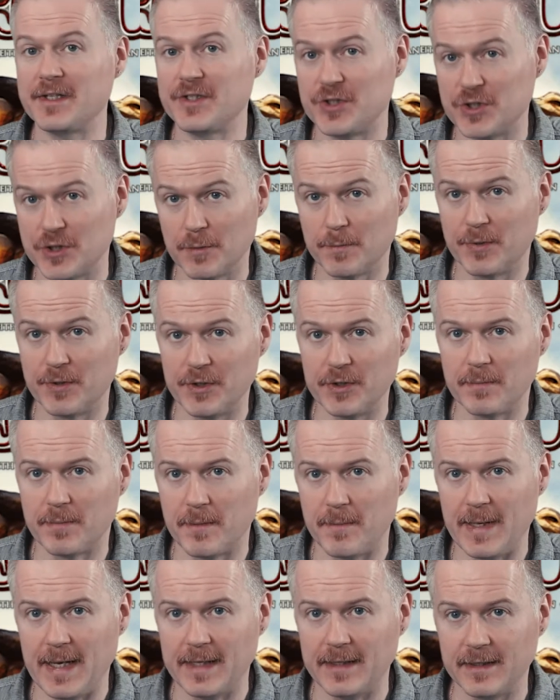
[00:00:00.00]
super duper
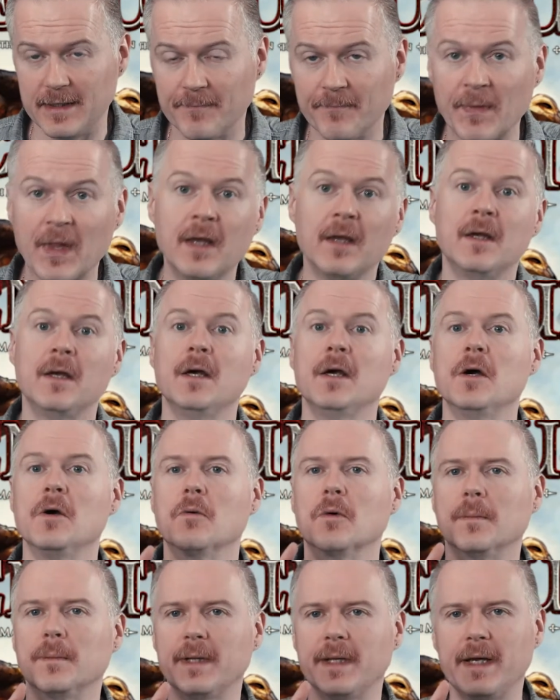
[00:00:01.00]
badly.
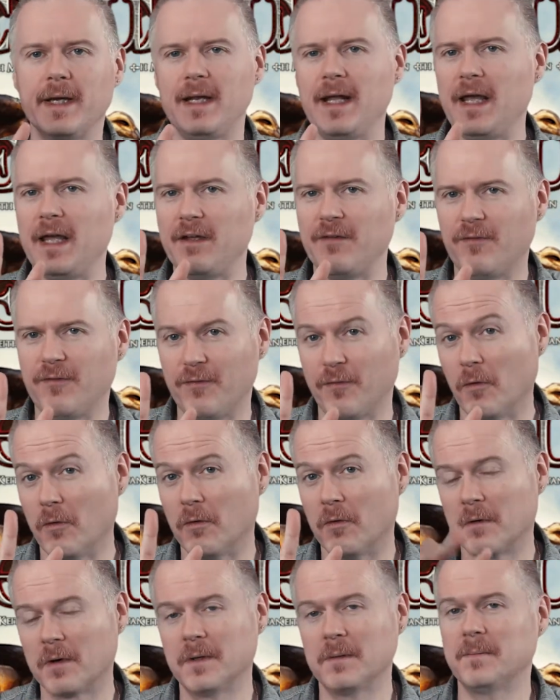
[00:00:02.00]
We're playing a
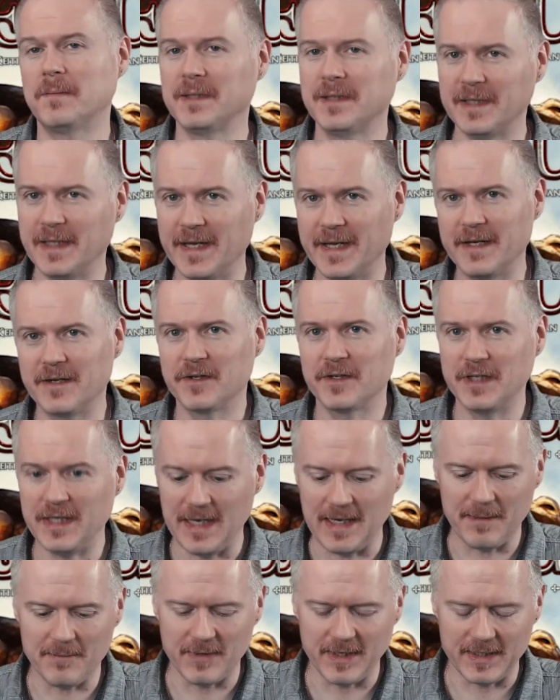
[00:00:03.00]
four player
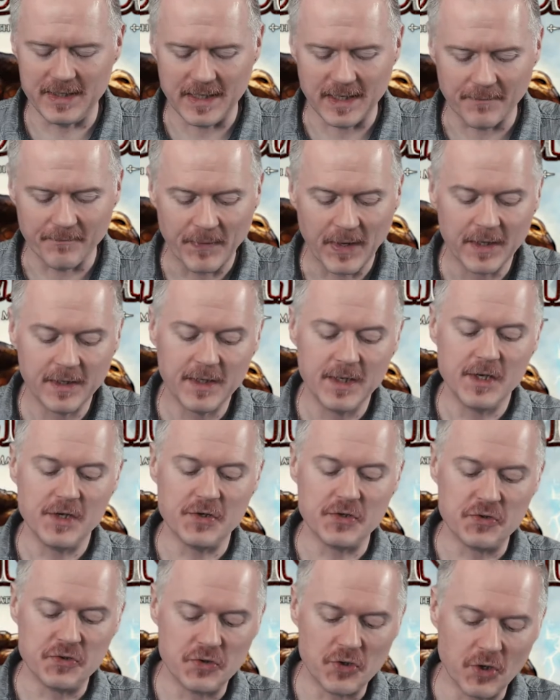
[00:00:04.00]
game right now.
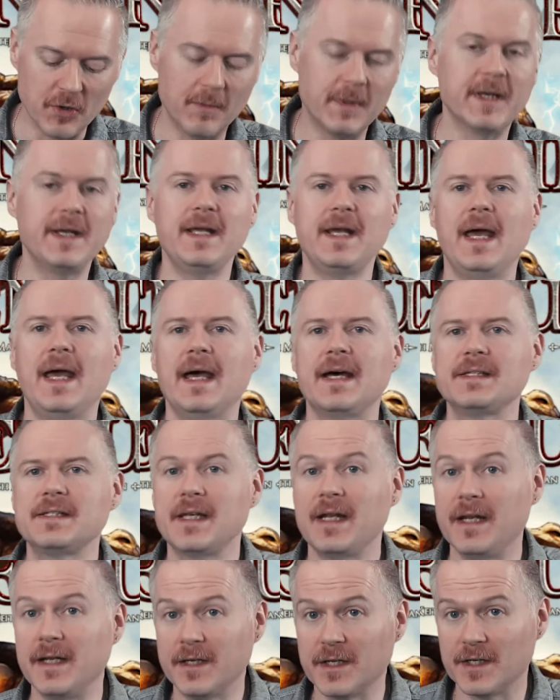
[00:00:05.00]
Nobody has
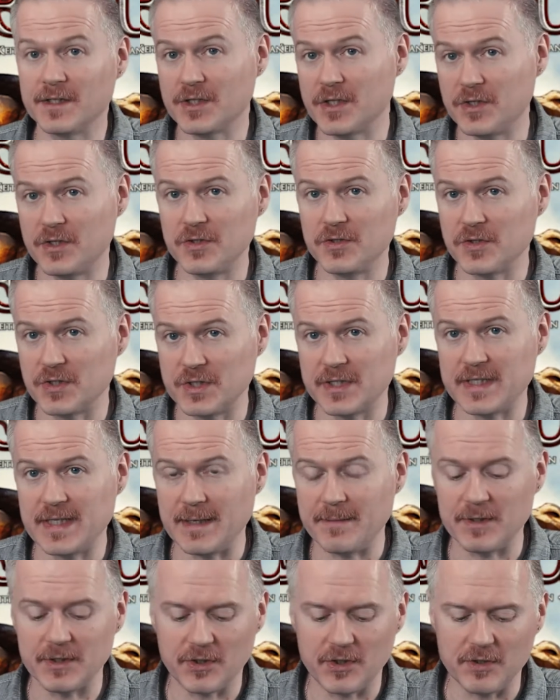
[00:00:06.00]
any constitution
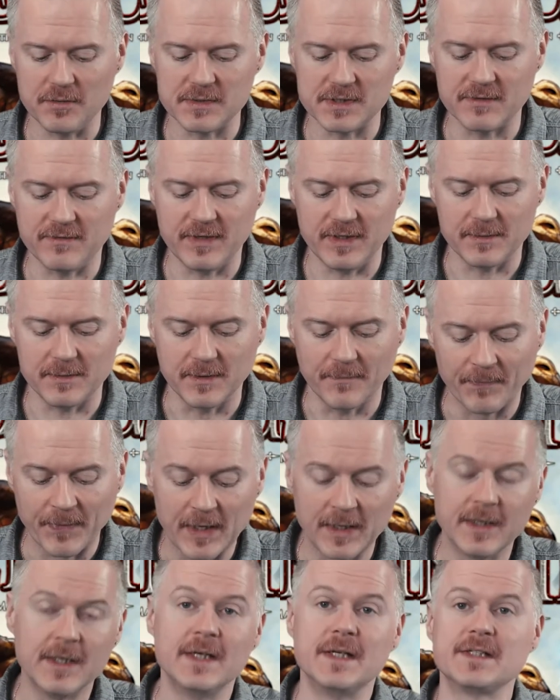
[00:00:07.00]
stamina cubes available.
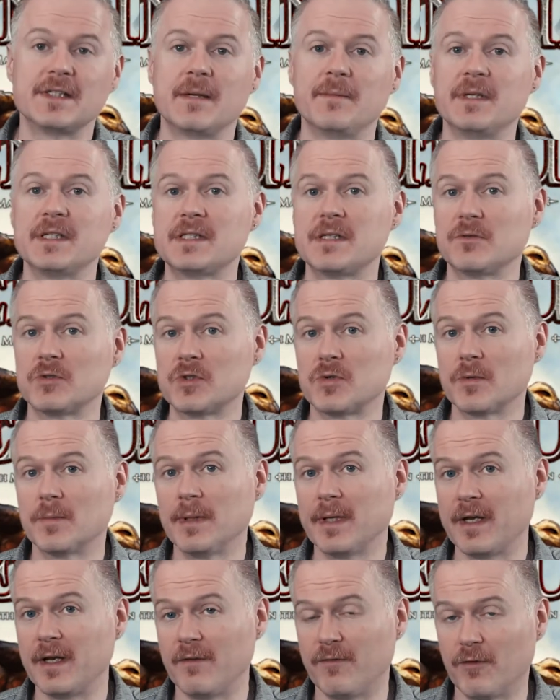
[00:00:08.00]
So that means since we're playing a